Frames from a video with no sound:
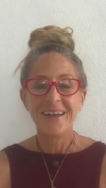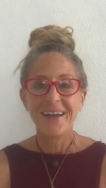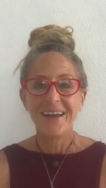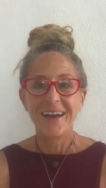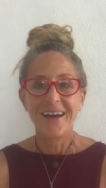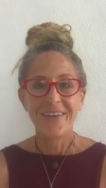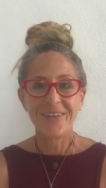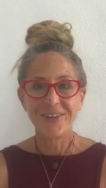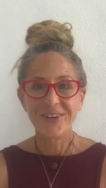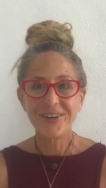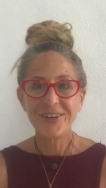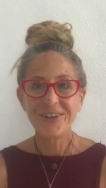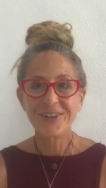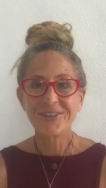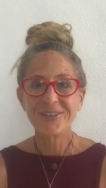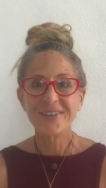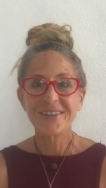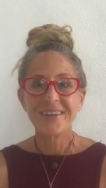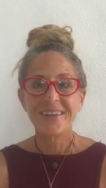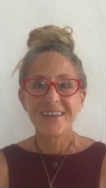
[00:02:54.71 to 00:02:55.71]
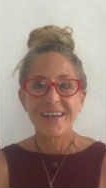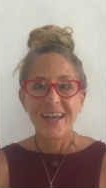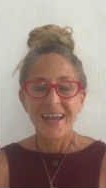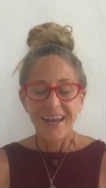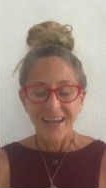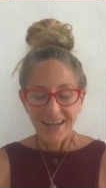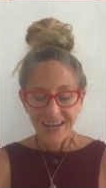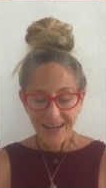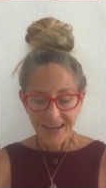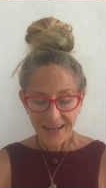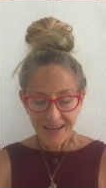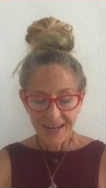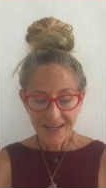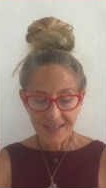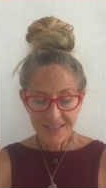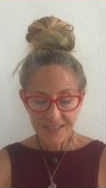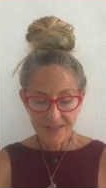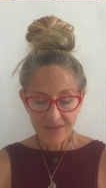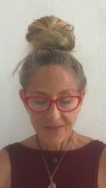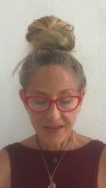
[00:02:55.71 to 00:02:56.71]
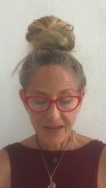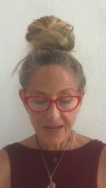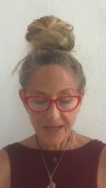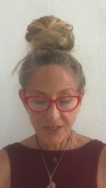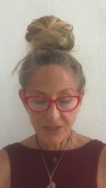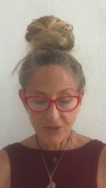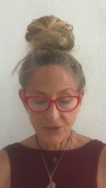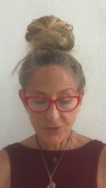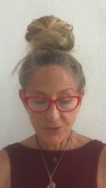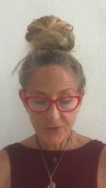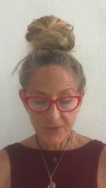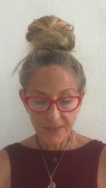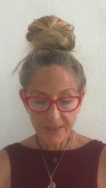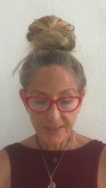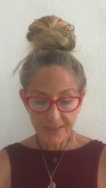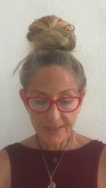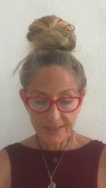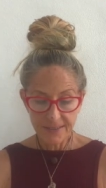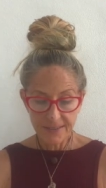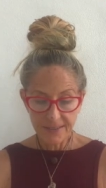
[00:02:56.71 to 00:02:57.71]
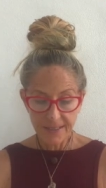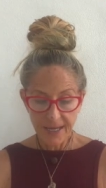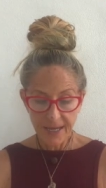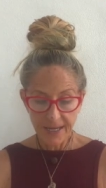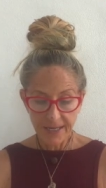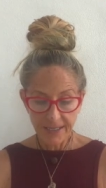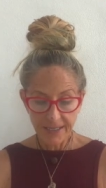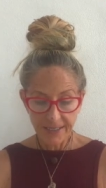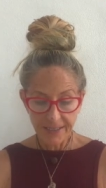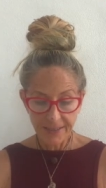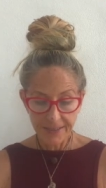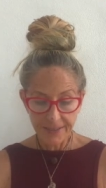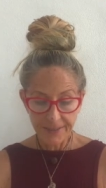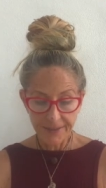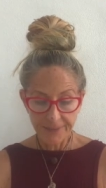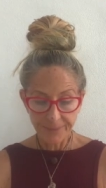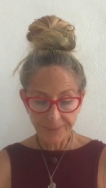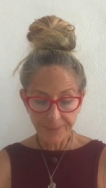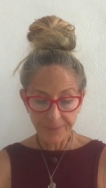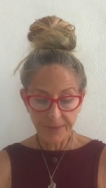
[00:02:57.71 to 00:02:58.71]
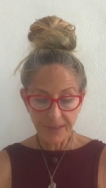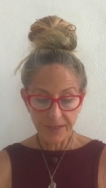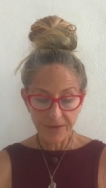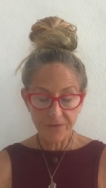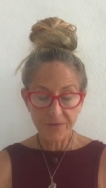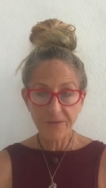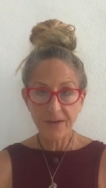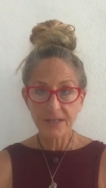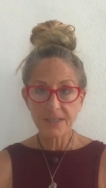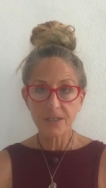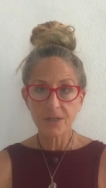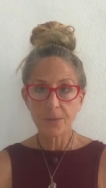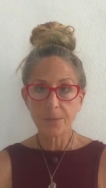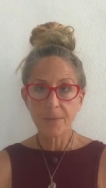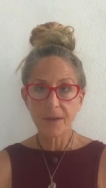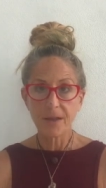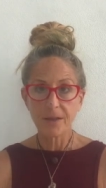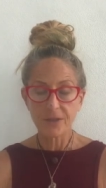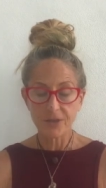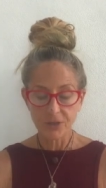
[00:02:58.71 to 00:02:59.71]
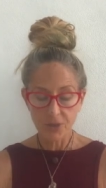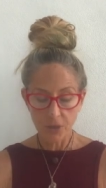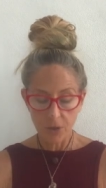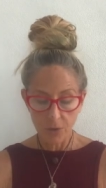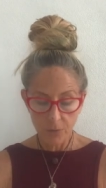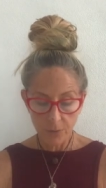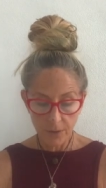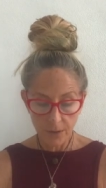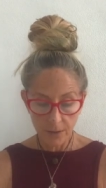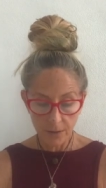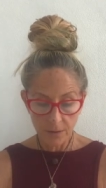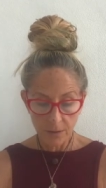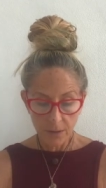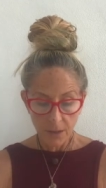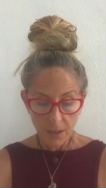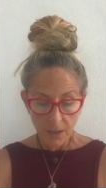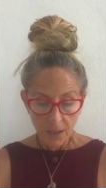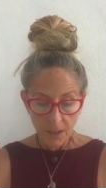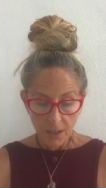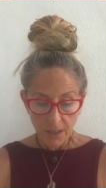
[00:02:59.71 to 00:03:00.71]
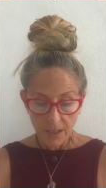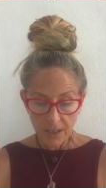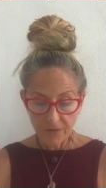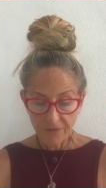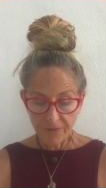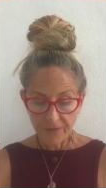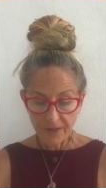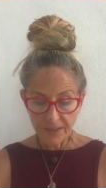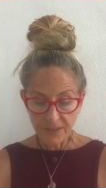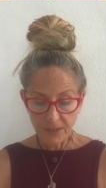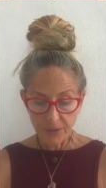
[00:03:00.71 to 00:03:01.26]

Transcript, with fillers: on the earth. And they do things like um, it affects our melatonin, it affects our